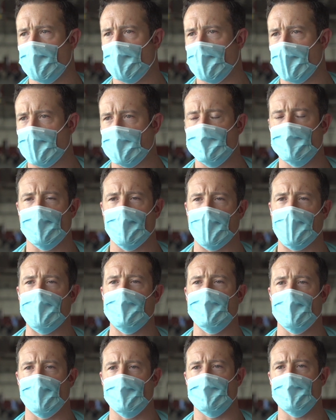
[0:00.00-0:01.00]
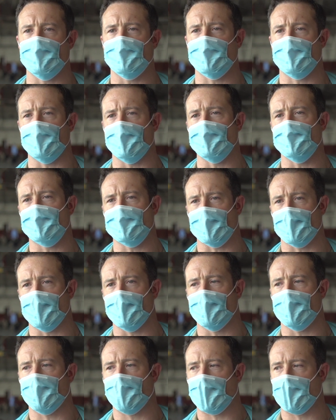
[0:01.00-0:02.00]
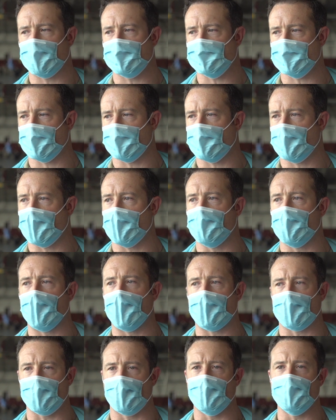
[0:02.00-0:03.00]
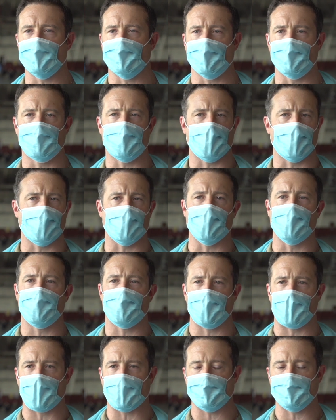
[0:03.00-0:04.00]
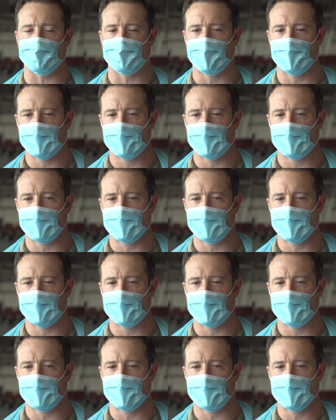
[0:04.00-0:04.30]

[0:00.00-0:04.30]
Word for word: like screening soldiers to ensure that uh, they're not going to further infect